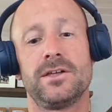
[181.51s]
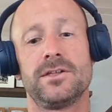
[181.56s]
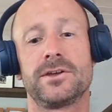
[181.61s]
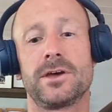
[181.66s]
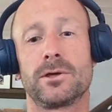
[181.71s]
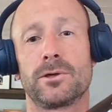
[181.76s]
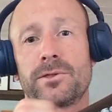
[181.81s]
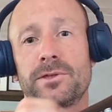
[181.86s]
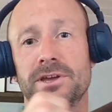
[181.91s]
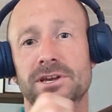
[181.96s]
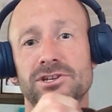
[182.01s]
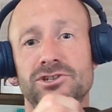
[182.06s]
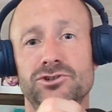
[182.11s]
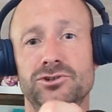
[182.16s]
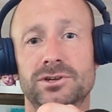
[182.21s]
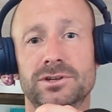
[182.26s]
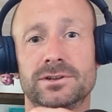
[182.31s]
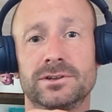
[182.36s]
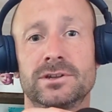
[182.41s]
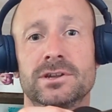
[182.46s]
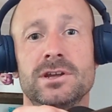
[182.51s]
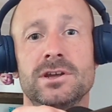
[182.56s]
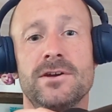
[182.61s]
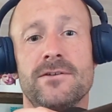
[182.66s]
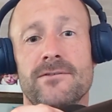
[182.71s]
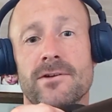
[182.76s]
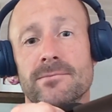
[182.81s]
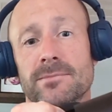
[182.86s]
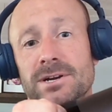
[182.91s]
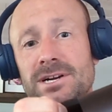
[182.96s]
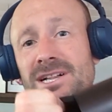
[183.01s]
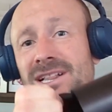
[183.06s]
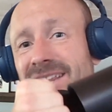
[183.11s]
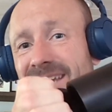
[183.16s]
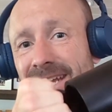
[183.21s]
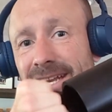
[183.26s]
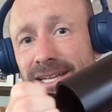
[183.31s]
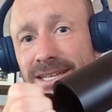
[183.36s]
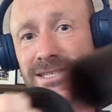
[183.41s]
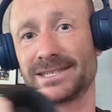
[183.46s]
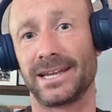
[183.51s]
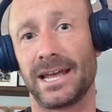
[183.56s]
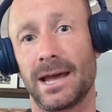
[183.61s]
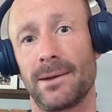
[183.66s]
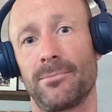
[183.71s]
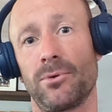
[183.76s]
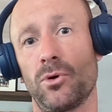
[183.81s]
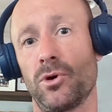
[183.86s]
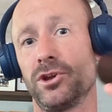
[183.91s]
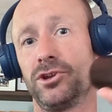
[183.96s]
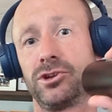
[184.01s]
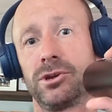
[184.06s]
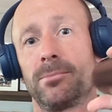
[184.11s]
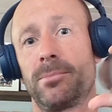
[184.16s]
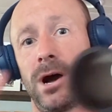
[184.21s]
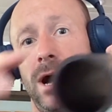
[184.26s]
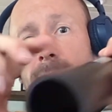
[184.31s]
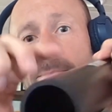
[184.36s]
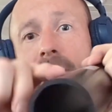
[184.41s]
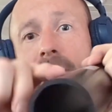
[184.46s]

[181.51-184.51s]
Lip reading: The other thing is you can, from a cleaning standpoint, you can pop